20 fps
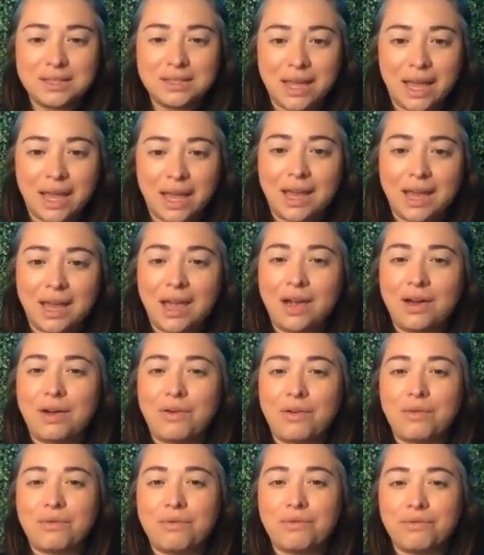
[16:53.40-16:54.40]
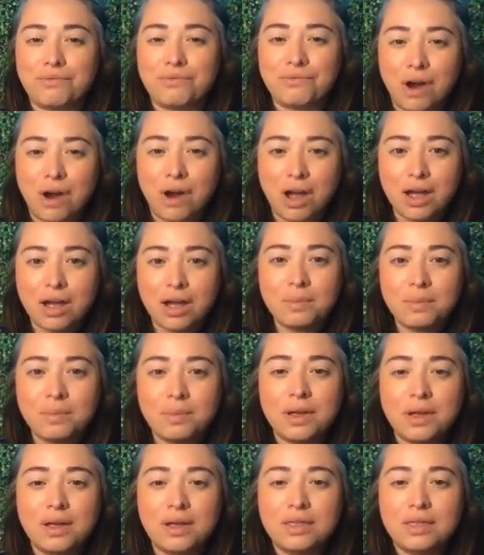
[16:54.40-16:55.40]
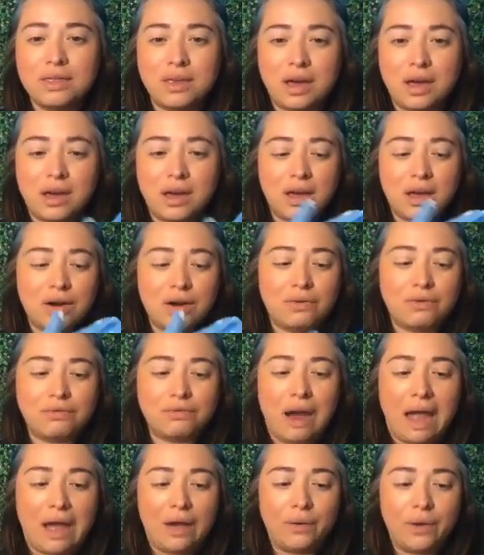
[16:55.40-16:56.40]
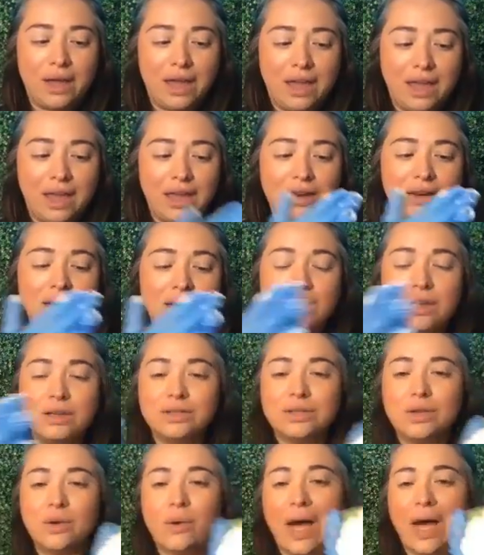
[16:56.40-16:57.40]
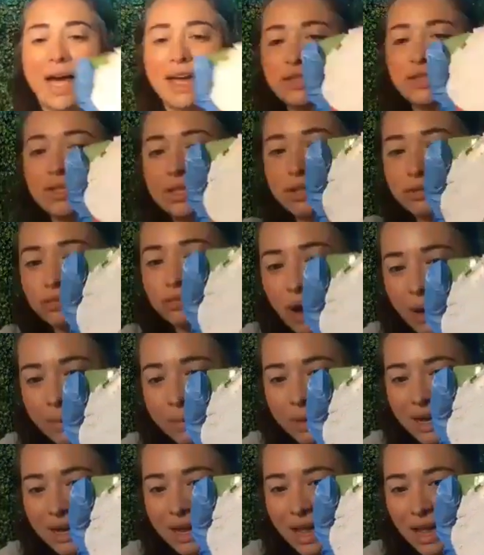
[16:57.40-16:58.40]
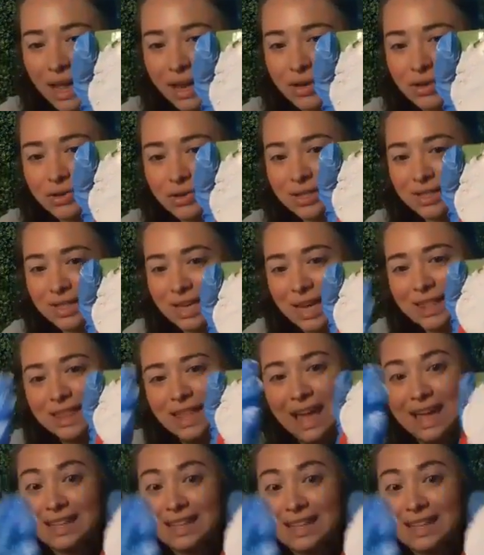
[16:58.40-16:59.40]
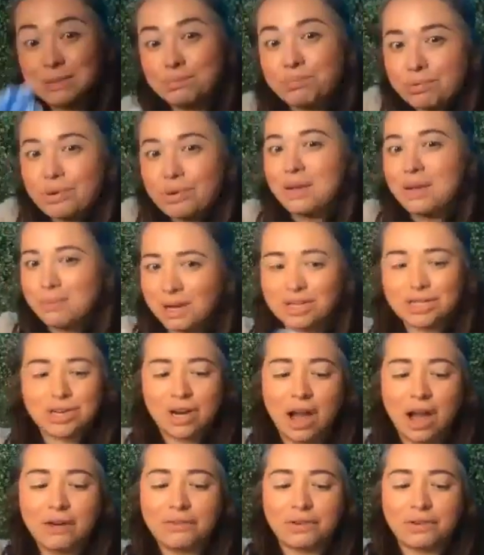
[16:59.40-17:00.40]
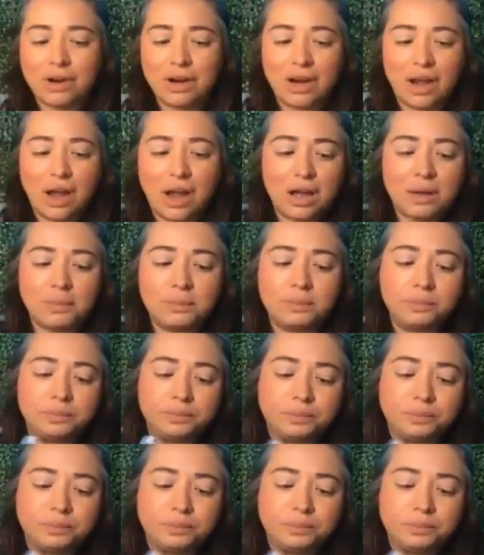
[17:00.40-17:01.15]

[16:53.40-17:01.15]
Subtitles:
like rub the grout in. So as it's rubbing in, you're seeing that it's pretty much covering up